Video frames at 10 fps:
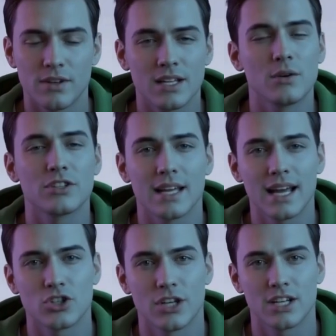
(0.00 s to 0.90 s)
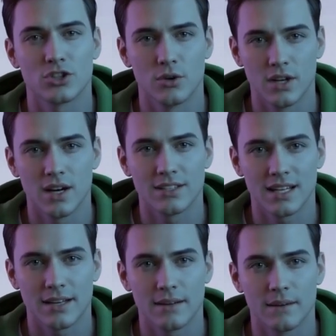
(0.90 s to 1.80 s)
videos to educational
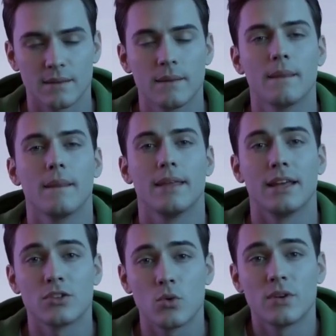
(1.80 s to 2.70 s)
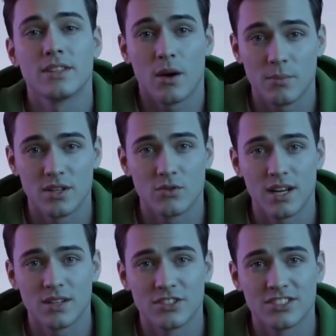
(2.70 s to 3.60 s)
content, this tool is helping
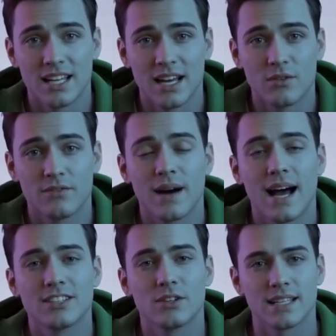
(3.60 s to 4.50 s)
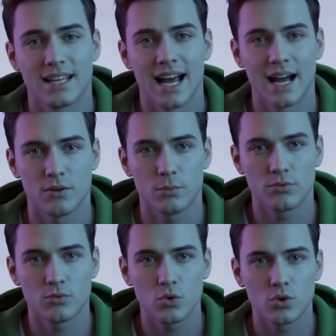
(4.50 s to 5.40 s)
creators scale faster than ever
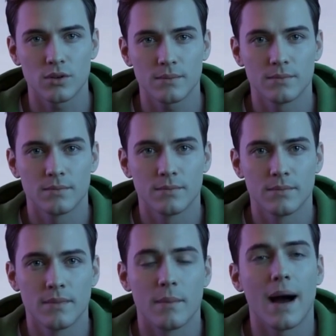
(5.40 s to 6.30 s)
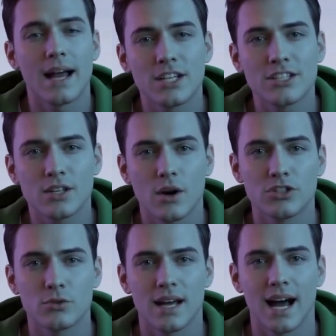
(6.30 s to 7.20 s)
before. The magic
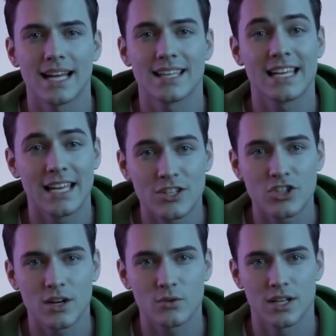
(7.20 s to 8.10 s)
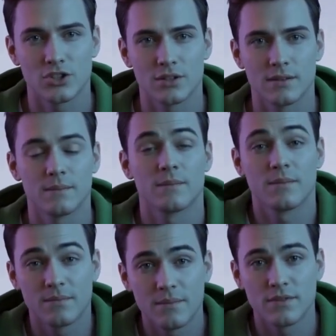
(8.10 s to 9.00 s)
starts with idea generation.
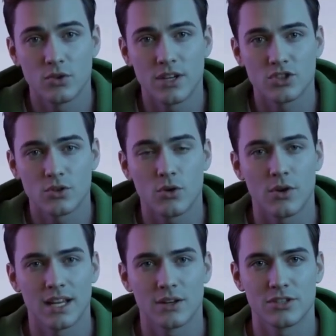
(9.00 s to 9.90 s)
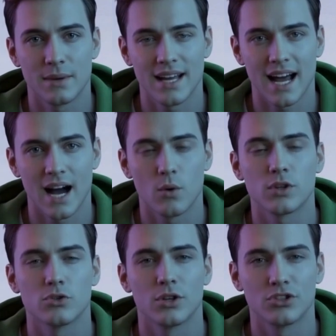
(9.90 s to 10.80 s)
Traditional creators spend
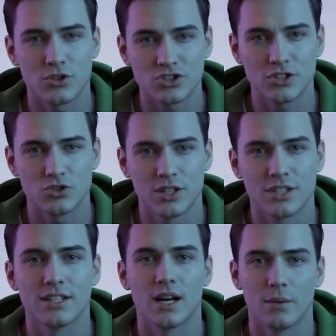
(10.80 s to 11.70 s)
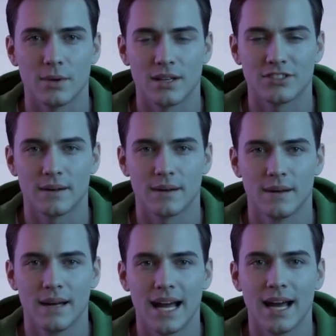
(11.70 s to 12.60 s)
hours researching trending topics,
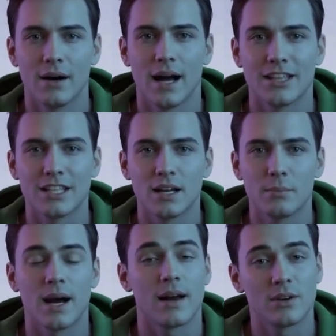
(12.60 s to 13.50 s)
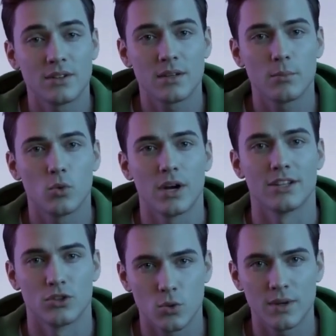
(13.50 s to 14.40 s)
analyzing competitors, and
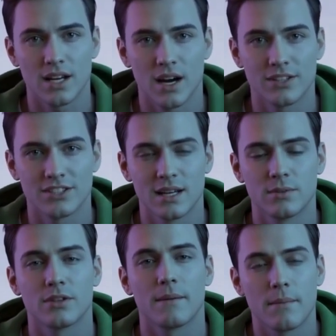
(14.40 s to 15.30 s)
brainstorming concepts.